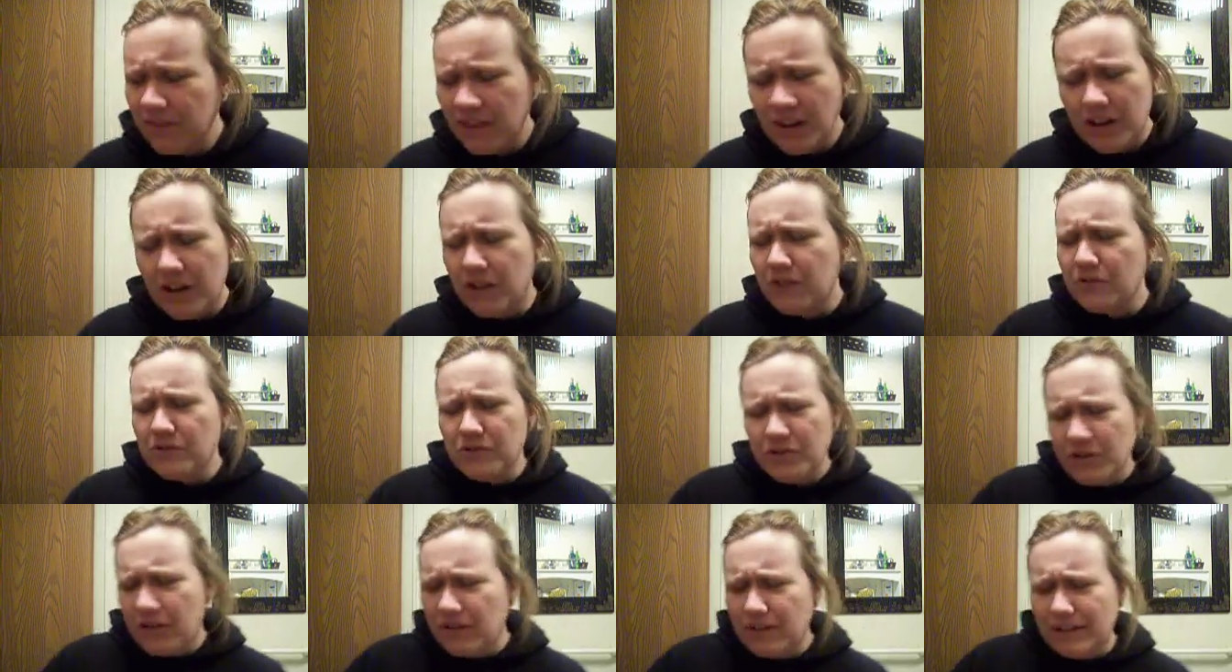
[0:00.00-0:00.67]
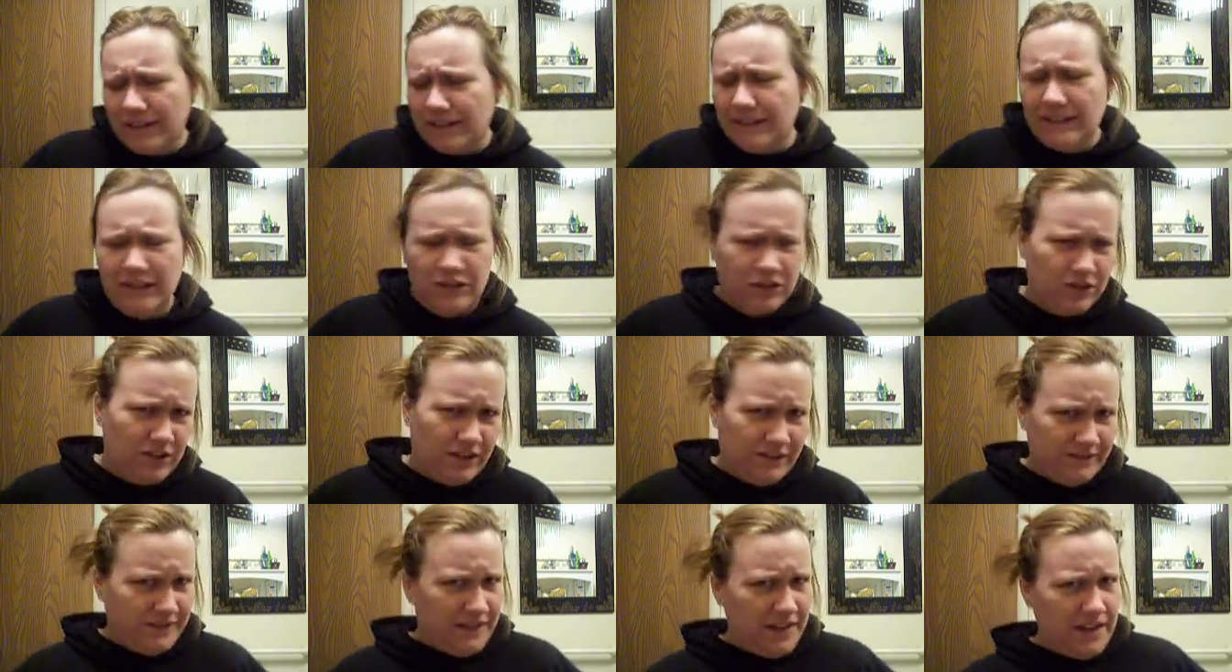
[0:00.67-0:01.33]
He goes, no, I didn't
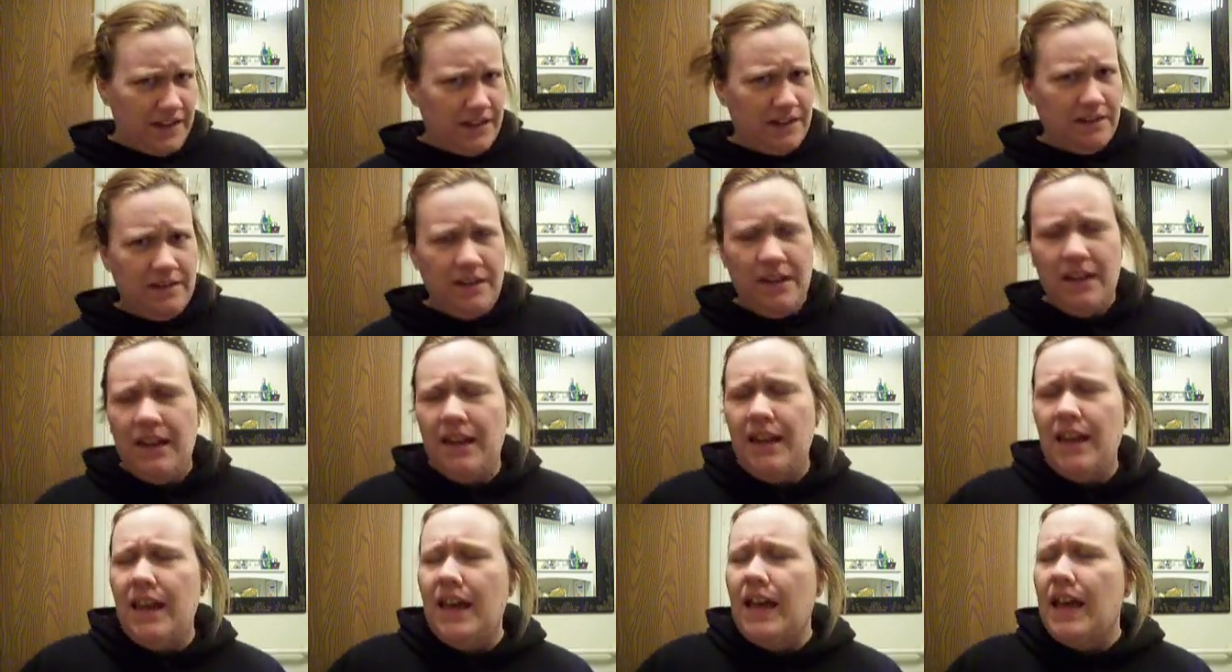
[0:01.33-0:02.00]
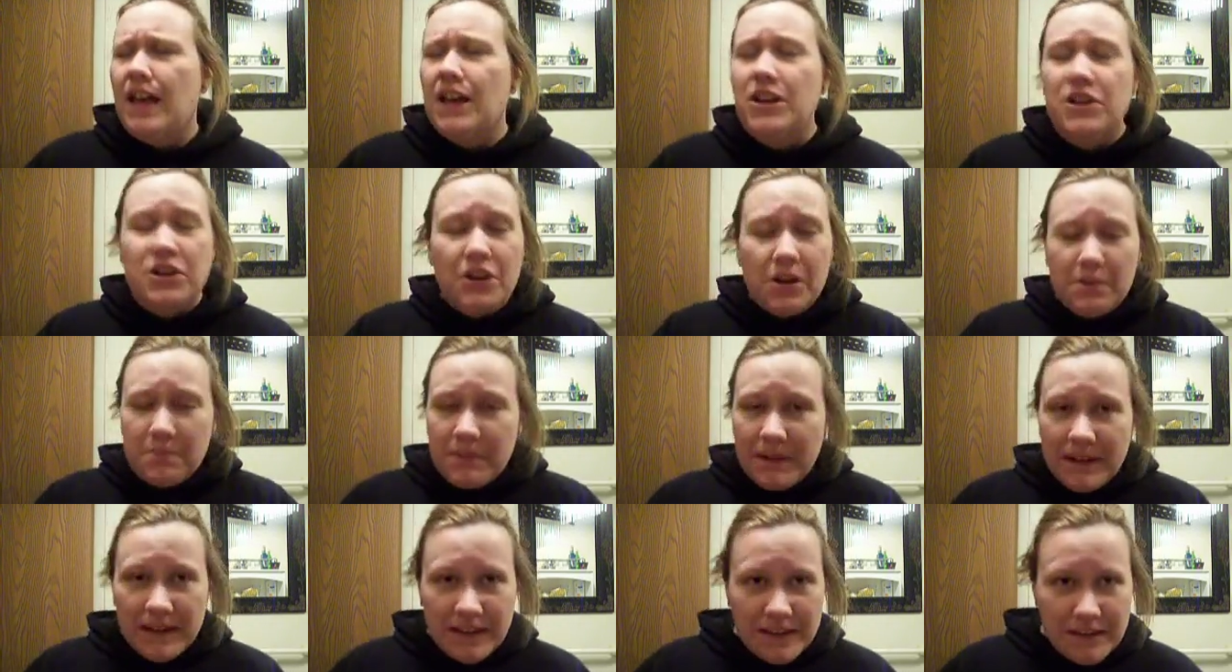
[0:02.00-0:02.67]
turn off the heat. And
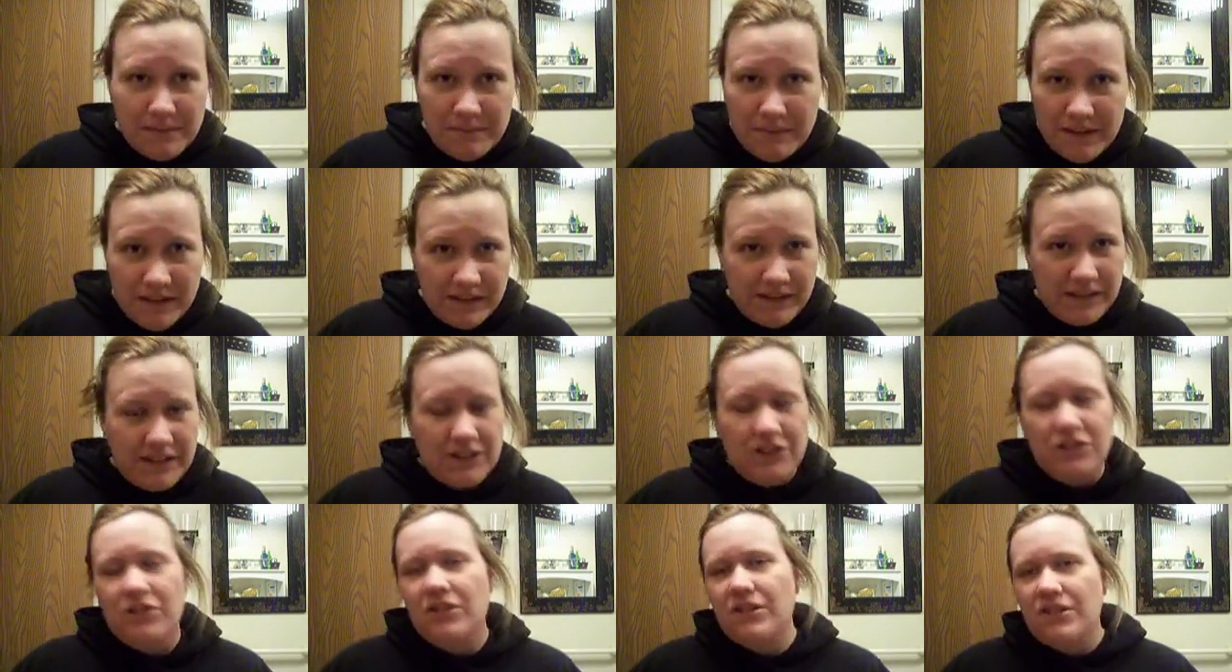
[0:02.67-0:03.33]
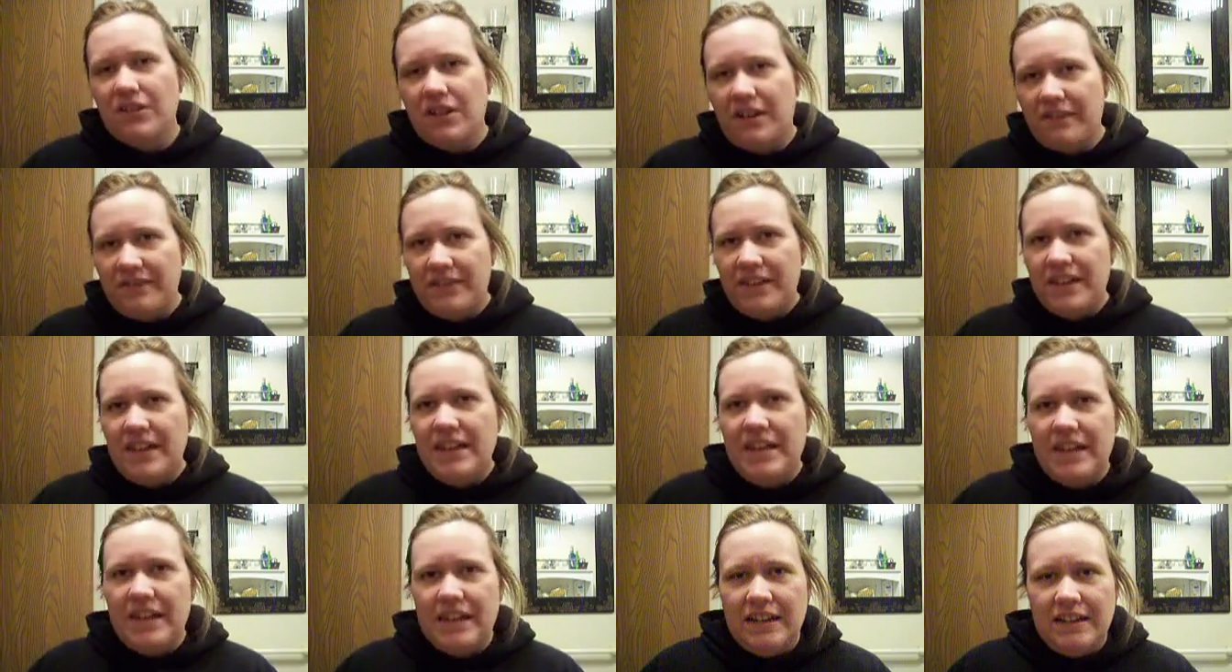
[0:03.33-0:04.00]
nobody in the building turned off the
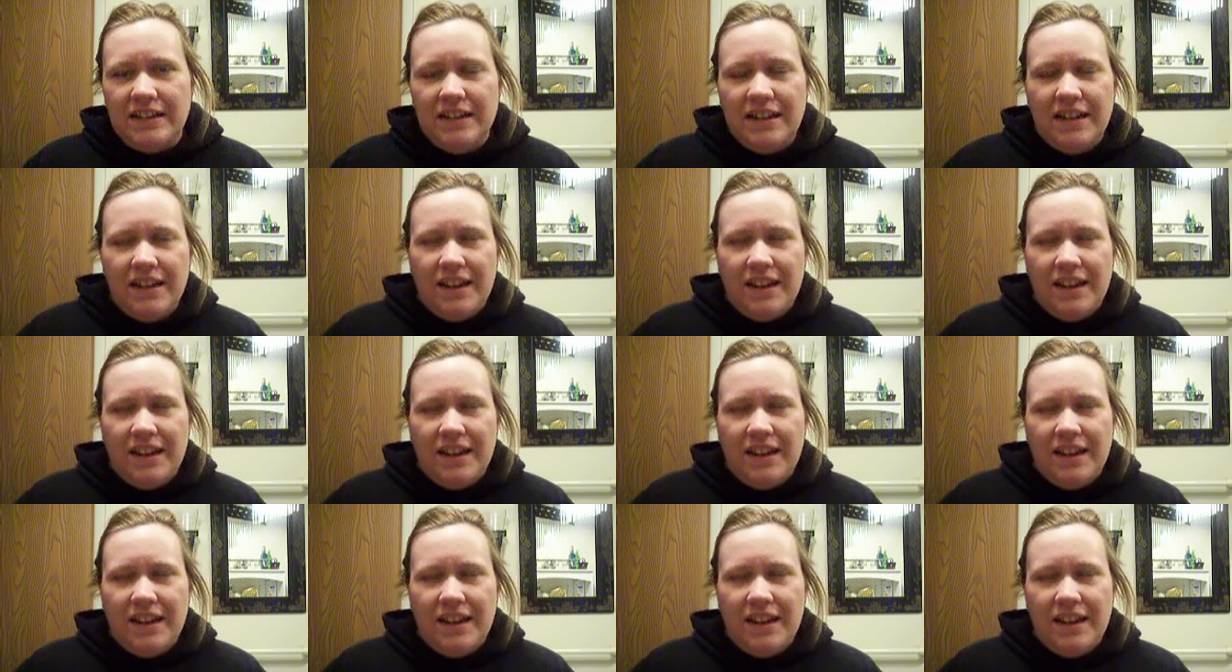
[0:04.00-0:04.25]
heat.